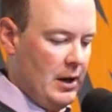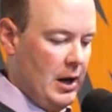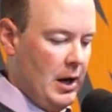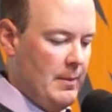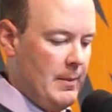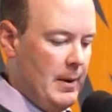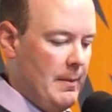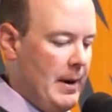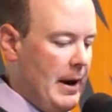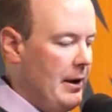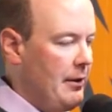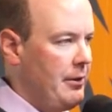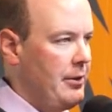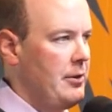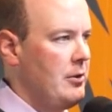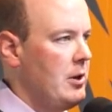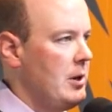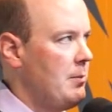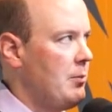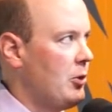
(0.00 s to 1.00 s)
um, about
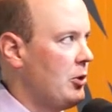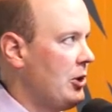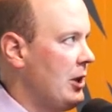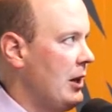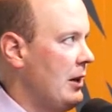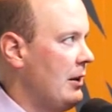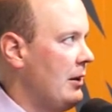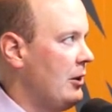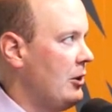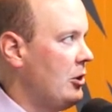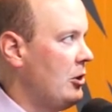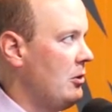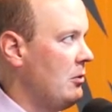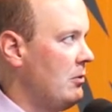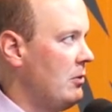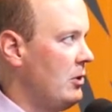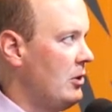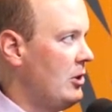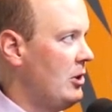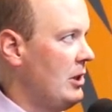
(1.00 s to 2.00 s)
thirty percent of the
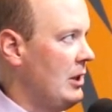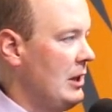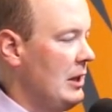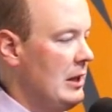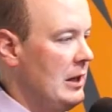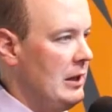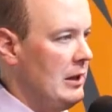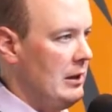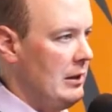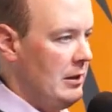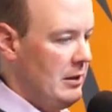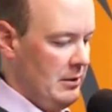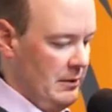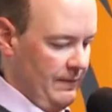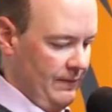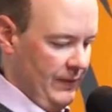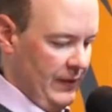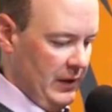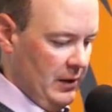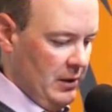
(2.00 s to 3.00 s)
students in
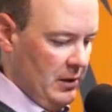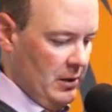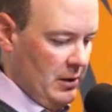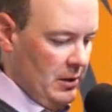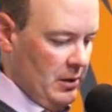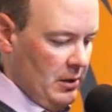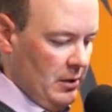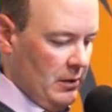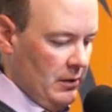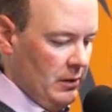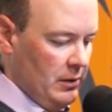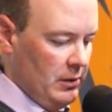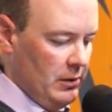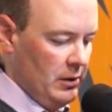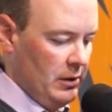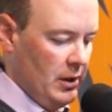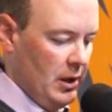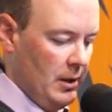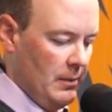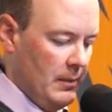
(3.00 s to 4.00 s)

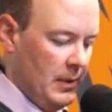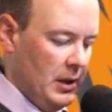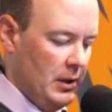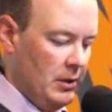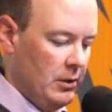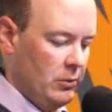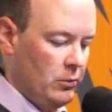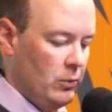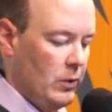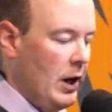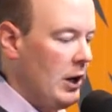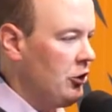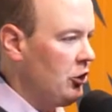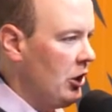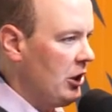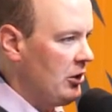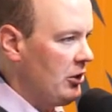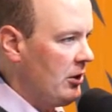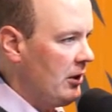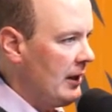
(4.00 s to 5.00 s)
um,
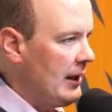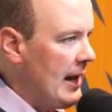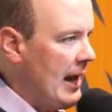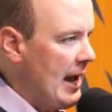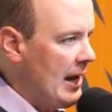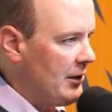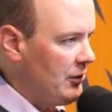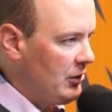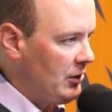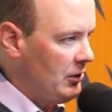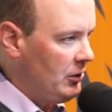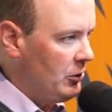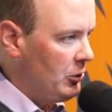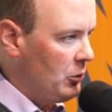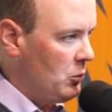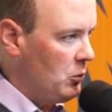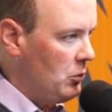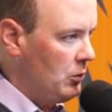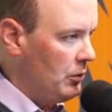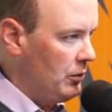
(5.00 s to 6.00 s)
Rochester and Caston
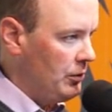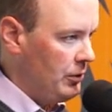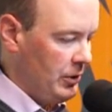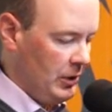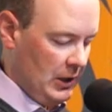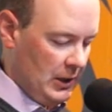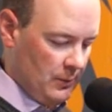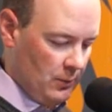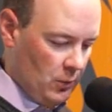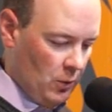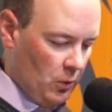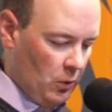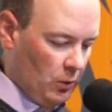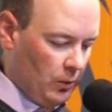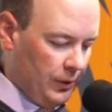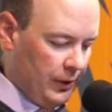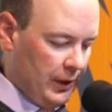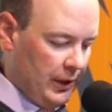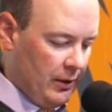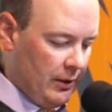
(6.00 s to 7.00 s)
schools
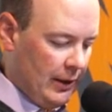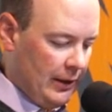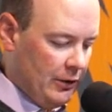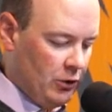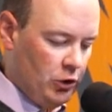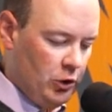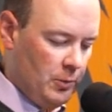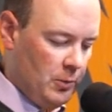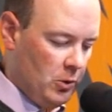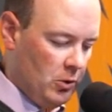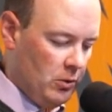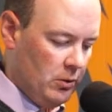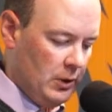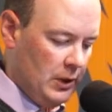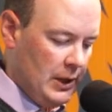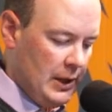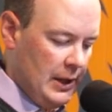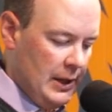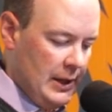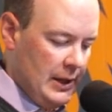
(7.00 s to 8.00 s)
enrolled that are
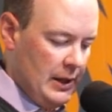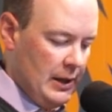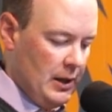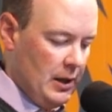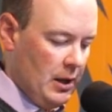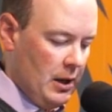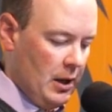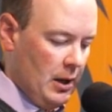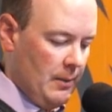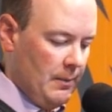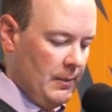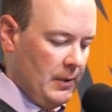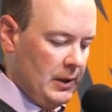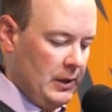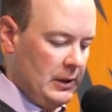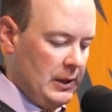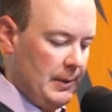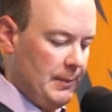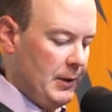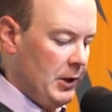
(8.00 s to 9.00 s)
eligible, um,
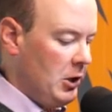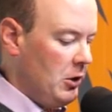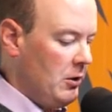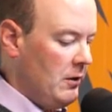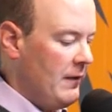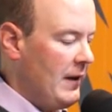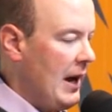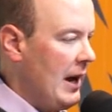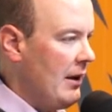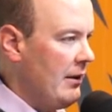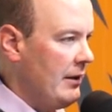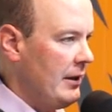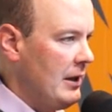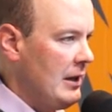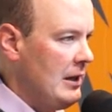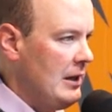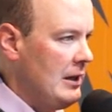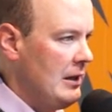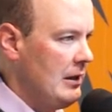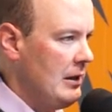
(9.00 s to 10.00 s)
Tippecanoe
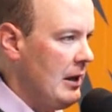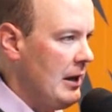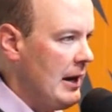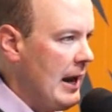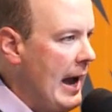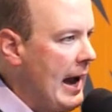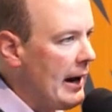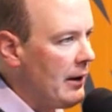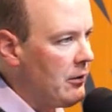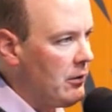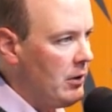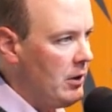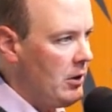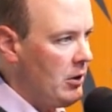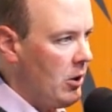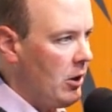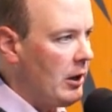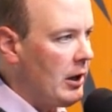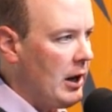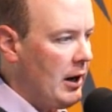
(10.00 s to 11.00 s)
Valley and
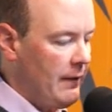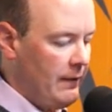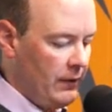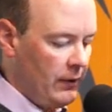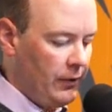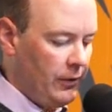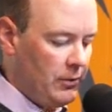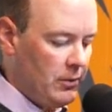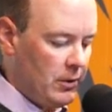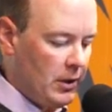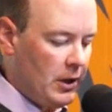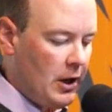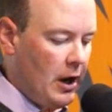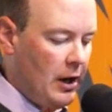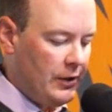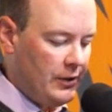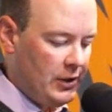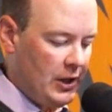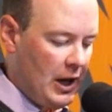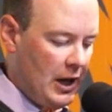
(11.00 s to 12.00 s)
Akron are covered through a
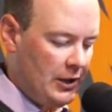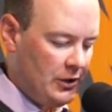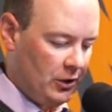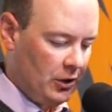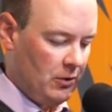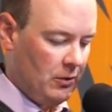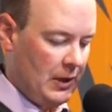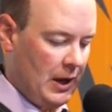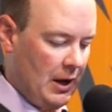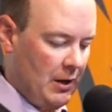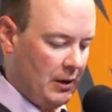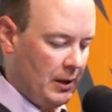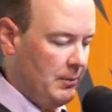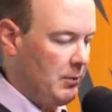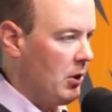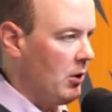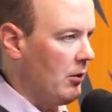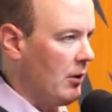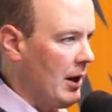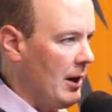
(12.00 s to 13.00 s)
Kosciusko County
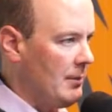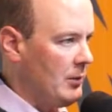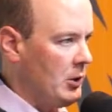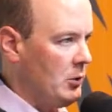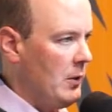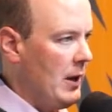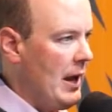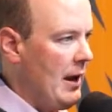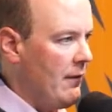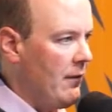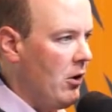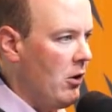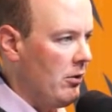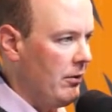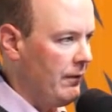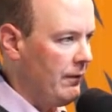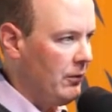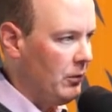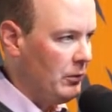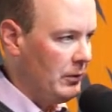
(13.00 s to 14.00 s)
program, so we have
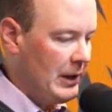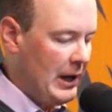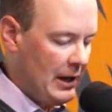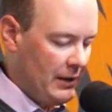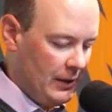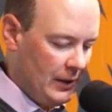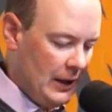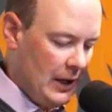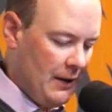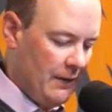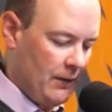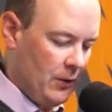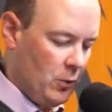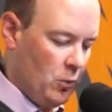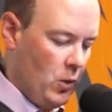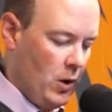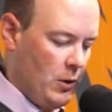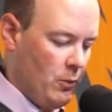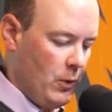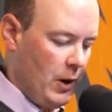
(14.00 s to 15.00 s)
all of Fulton County
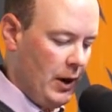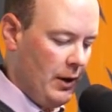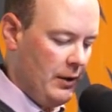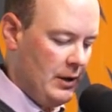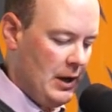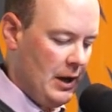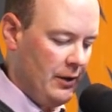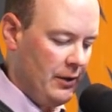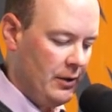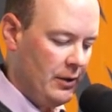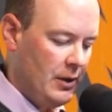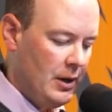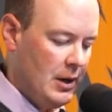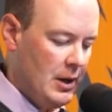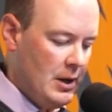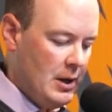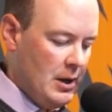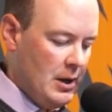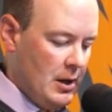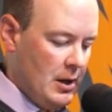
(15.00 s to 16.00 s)
covered one way or the other.
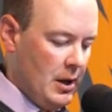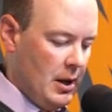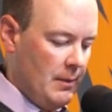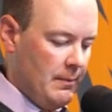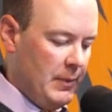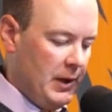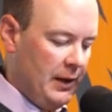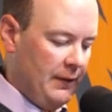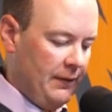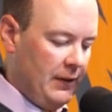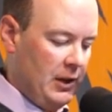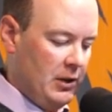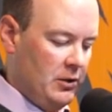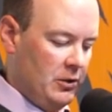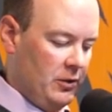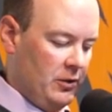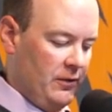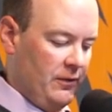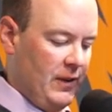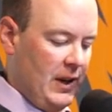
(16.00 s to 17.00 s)
Um, but if
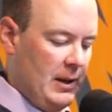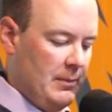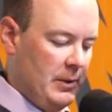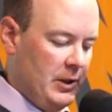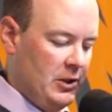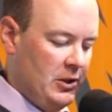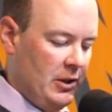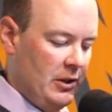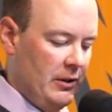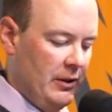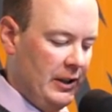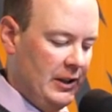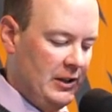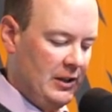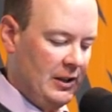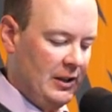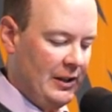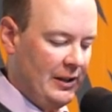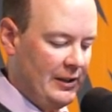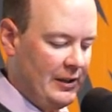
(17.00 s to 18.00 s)
there's families that are
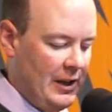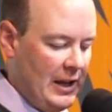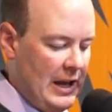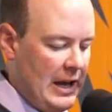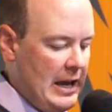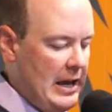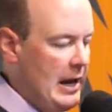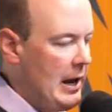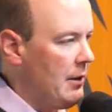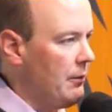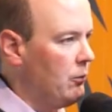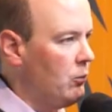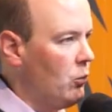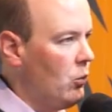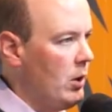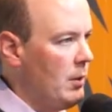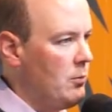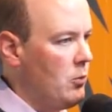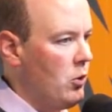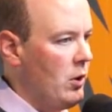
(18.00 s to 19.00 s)
listening and say, hey, I
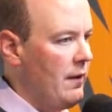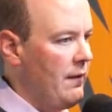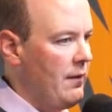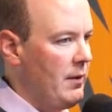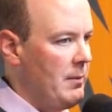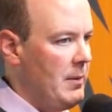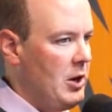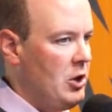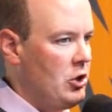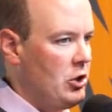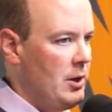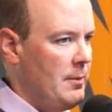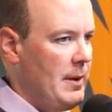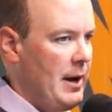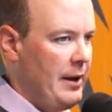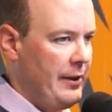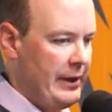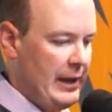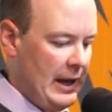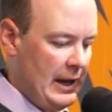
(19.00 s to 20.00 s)
want more information
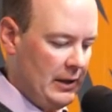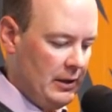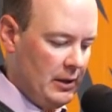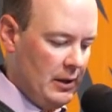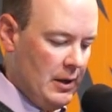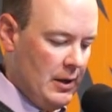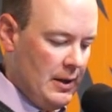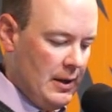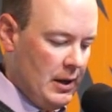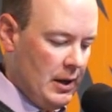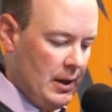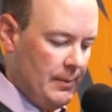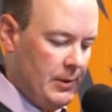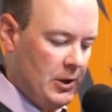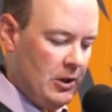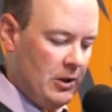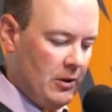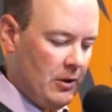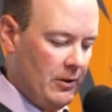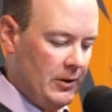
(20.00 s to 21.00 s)
about that, um,
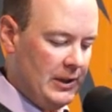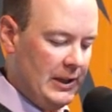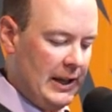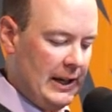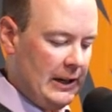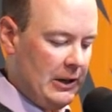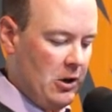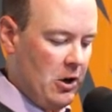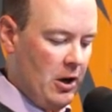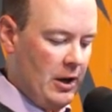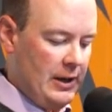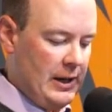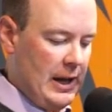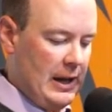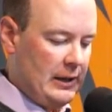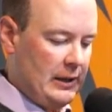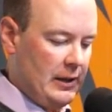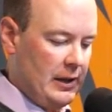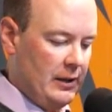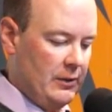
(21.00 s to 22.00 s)
you can always get in
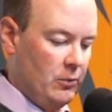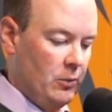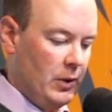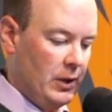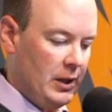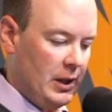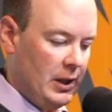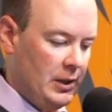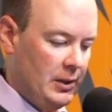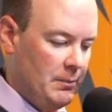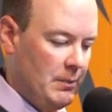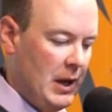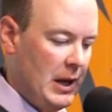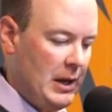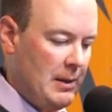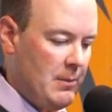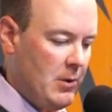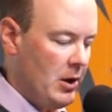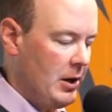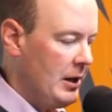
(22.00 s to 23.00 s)
contact with us.
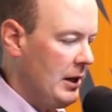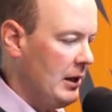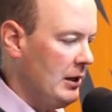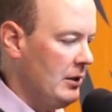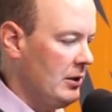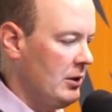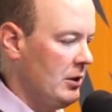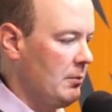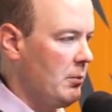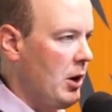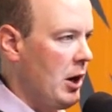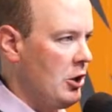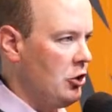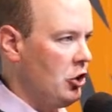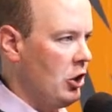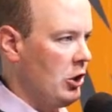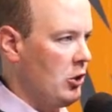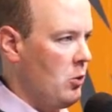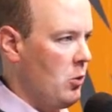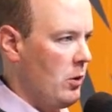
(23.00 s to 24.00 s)
Betty Martens, the
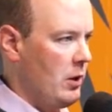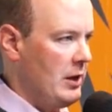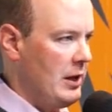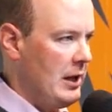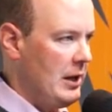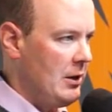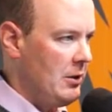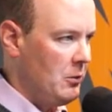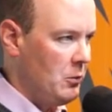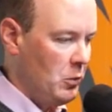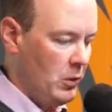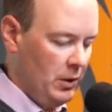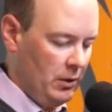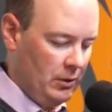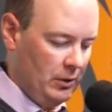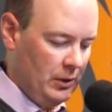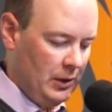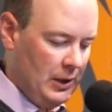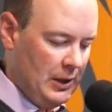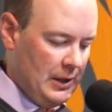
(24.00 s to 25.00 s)
project coordinator,
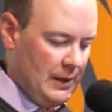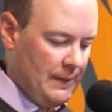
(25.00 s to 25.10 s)
will